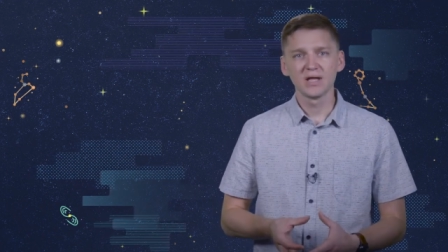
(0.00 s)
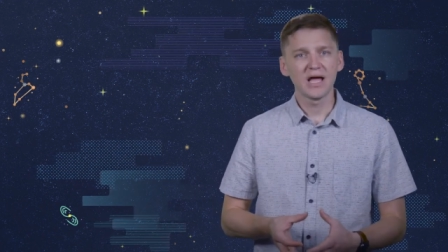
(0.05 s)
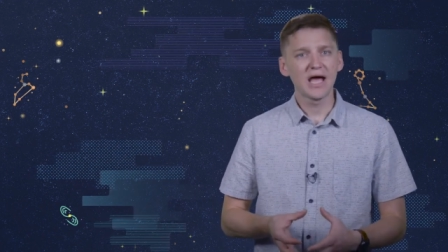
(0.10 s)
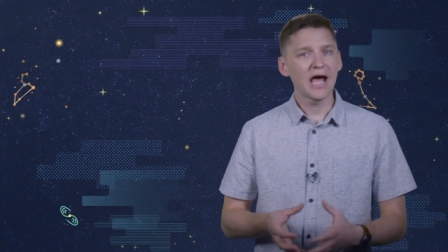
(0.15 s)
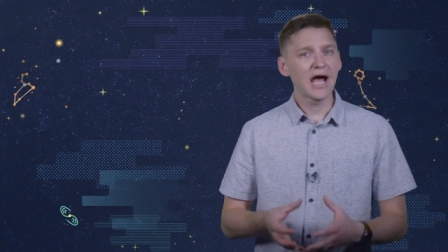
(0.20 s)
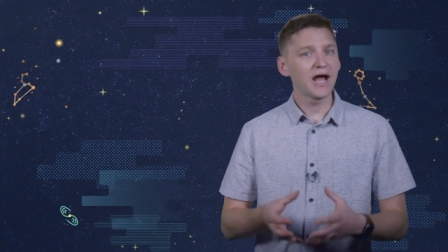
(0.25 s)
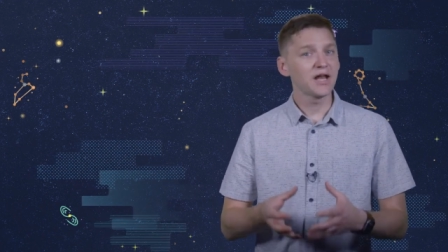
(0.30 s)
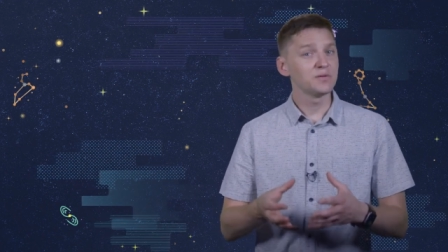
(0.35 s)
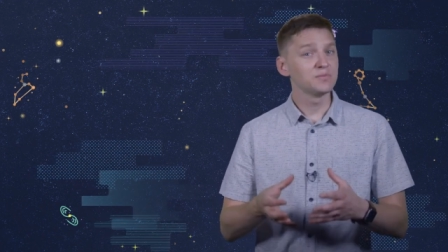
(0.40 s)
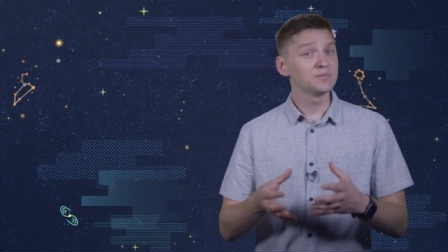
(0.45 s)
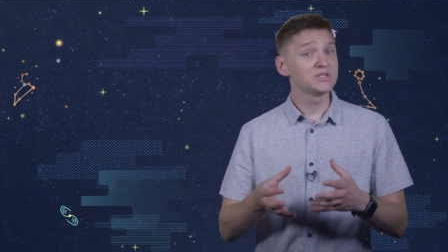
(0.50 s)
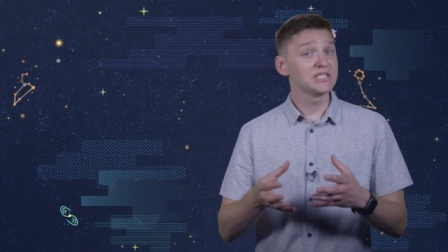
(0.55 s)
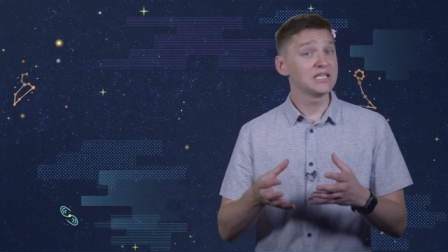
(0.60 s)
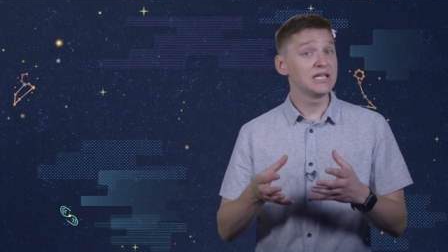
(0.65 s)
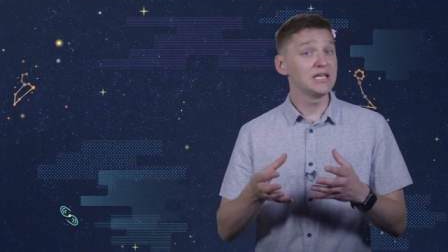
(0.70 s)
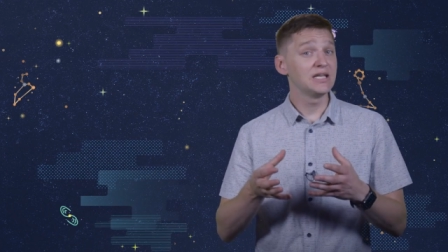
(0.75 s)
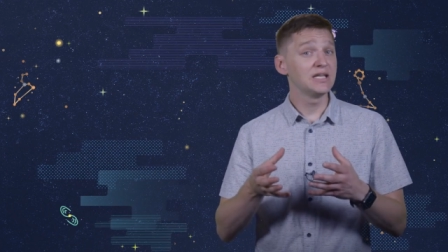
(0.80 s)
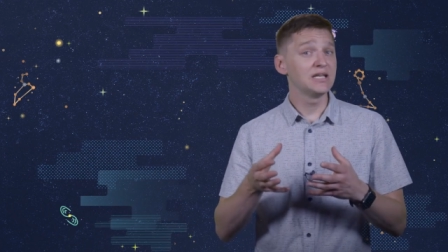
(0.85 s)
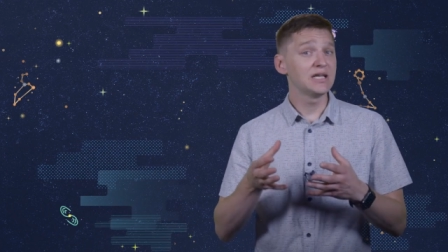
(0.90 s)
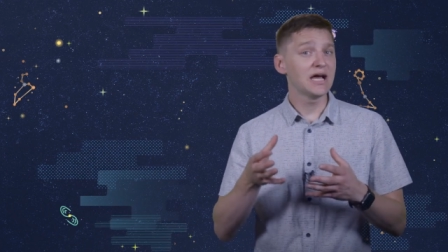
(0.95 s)
Atoms
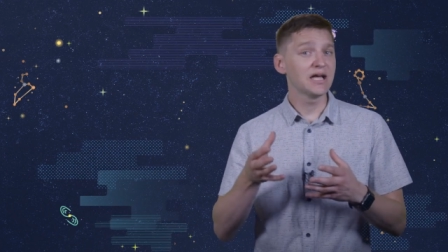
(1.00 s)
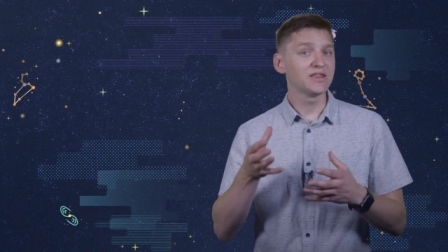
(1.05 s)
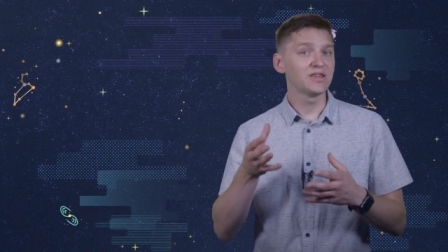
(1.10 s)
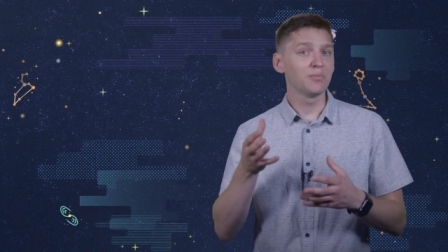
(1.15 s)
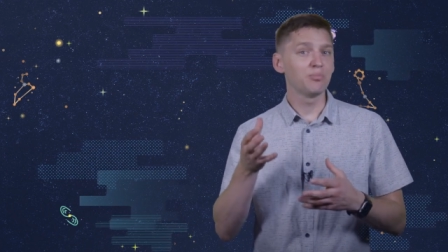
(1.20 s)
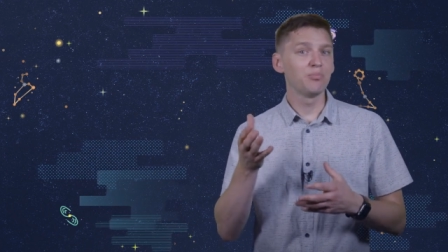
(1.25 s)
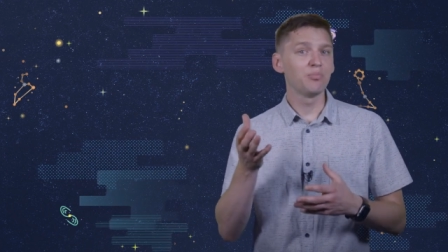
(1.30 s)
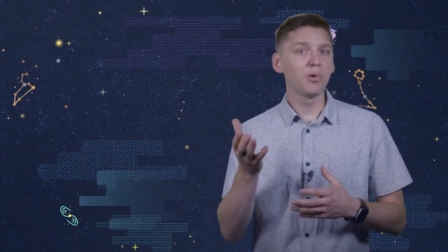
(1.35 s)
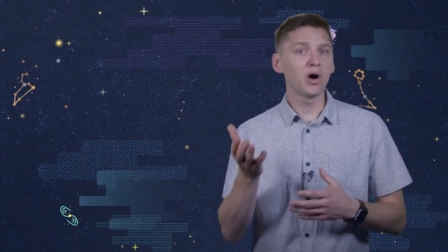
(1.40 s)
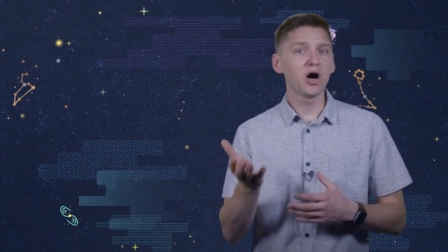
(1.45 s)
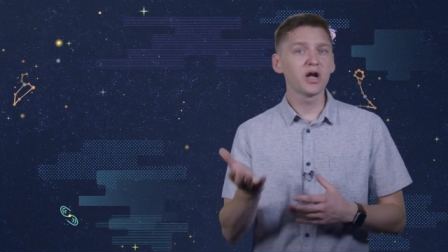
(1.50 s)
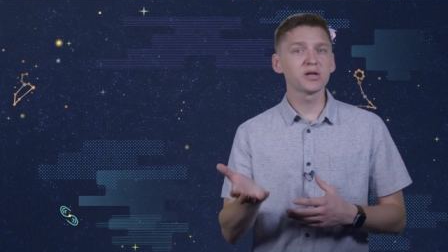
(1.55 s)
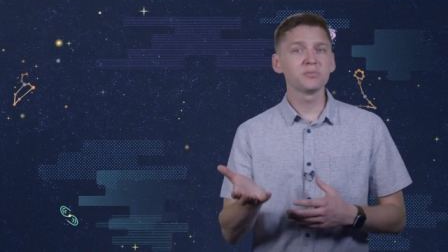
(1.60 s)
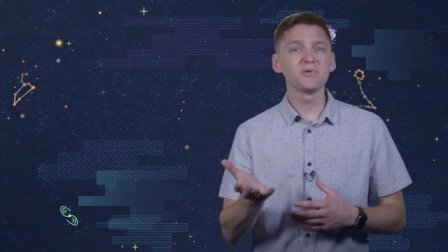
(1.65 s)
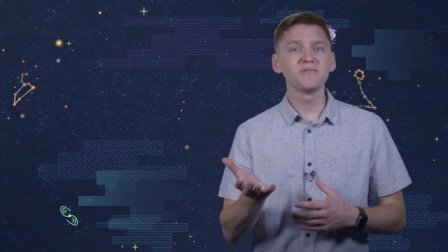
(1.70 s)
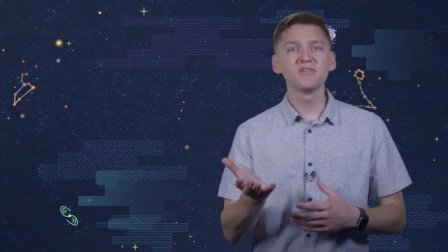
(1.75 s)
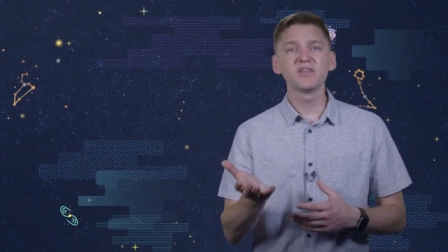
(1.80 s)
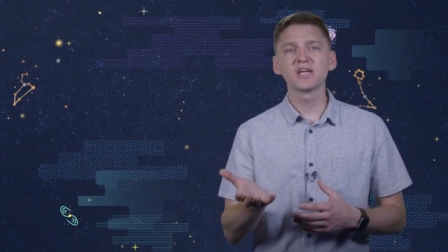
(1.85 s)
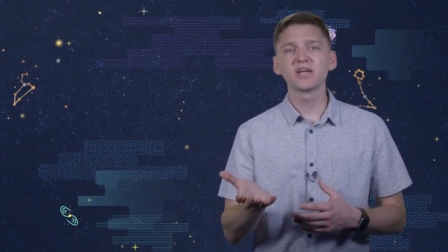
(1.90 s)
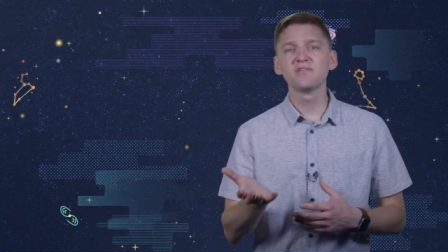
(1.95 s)
heated at the bottom
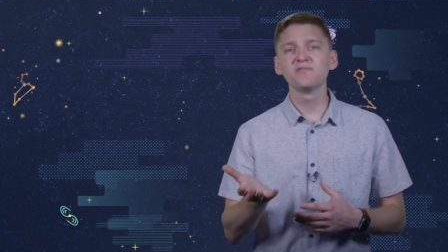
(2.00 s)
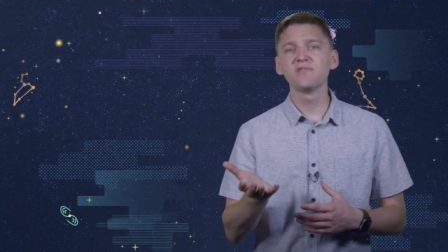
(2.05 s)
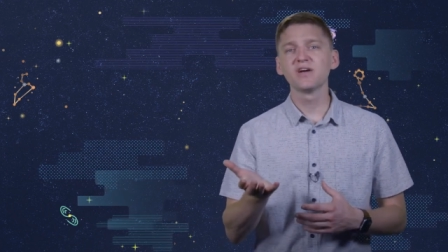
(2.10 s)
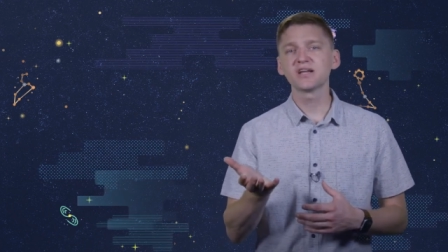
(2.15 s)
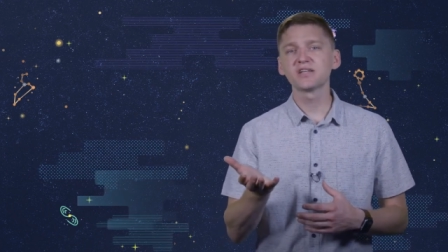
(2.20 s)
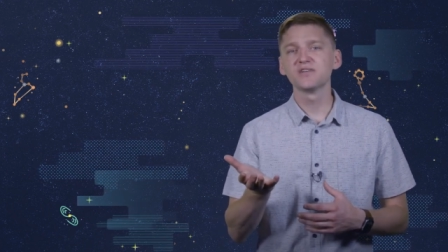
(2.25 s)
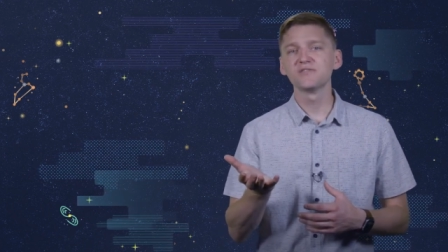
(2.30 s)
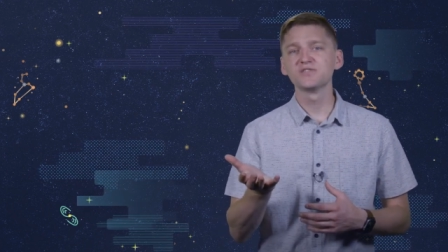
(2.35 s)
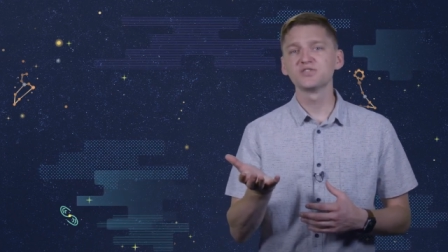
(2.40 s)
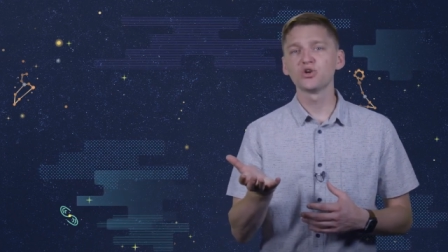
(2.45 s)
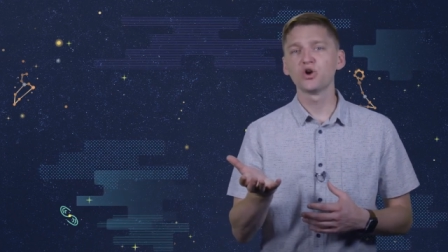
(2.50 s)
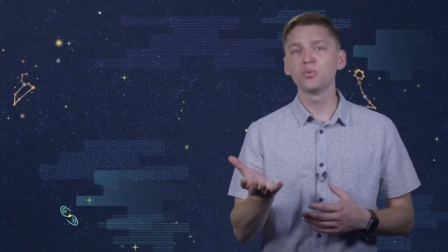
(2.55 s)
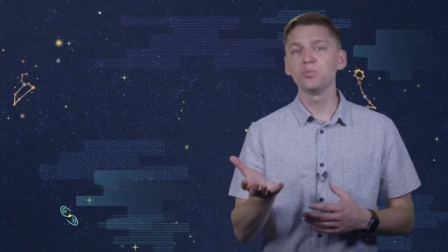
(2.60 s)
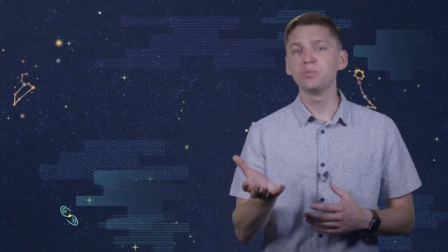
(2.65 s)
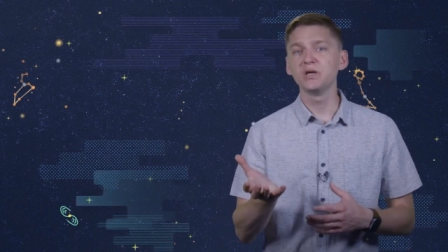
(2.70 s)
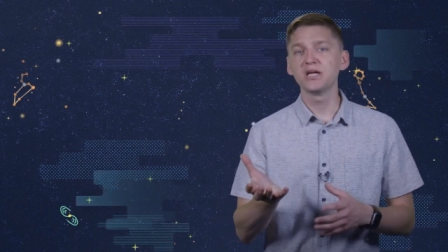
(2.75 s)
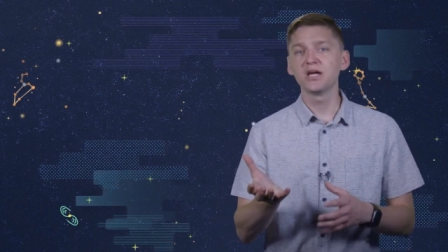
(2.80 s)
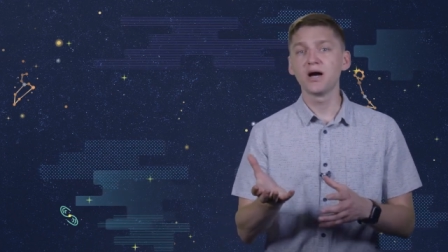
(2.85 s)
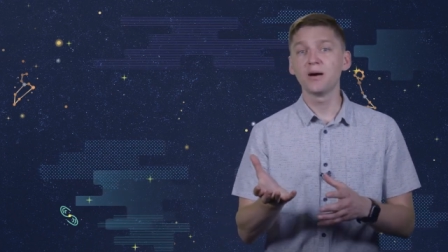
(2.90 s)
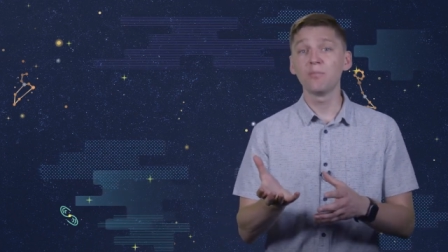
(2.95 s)
of the convective zone
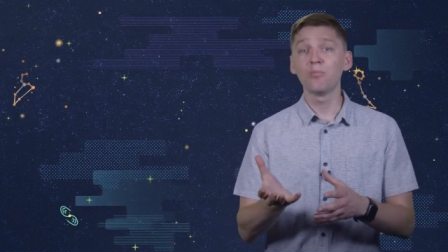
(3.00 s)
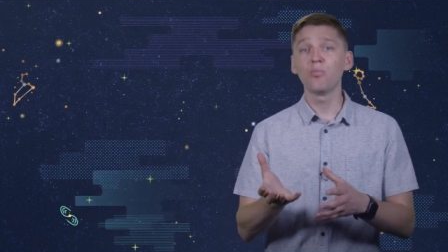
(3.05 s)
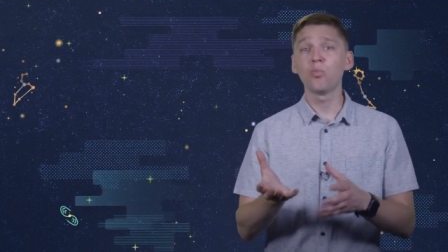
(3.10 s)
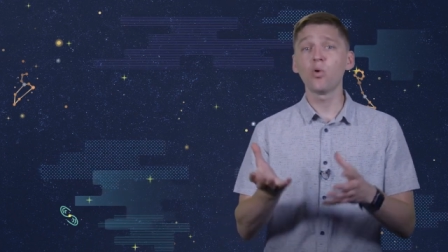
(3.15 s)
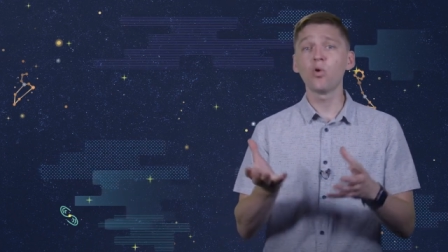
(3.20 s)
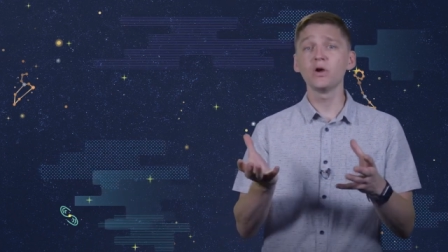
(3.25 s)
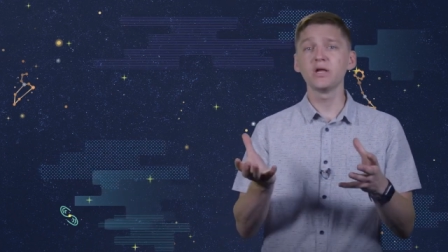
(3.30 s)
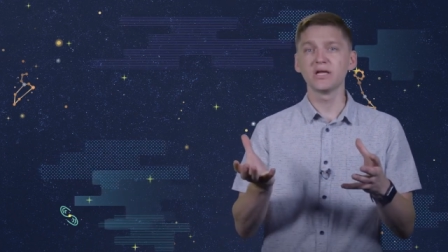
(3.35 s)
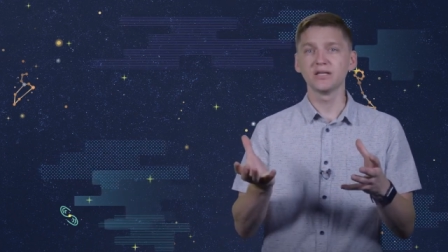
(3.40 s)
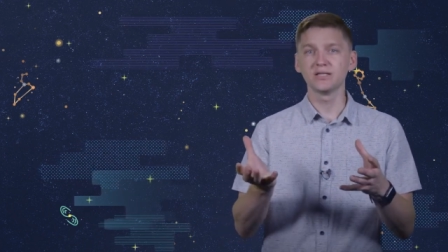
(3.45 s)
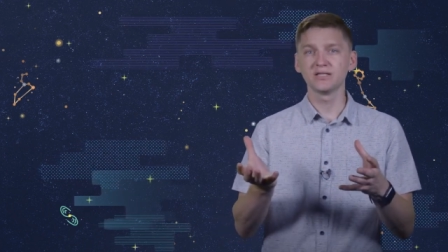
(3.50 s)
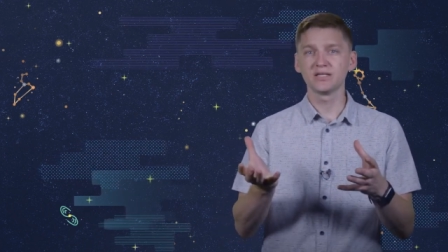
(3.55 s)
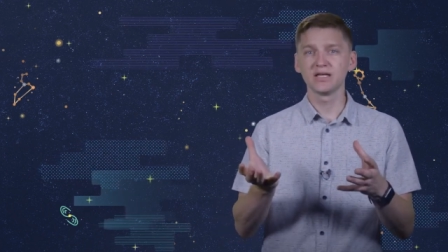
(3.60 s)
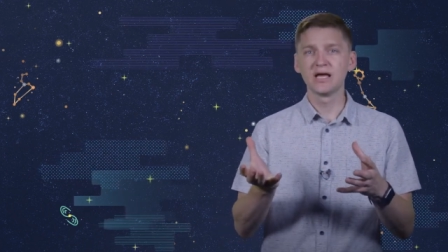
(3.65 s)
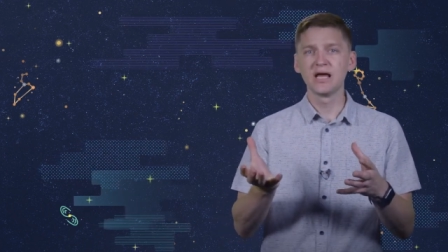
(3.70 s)
become buoyant,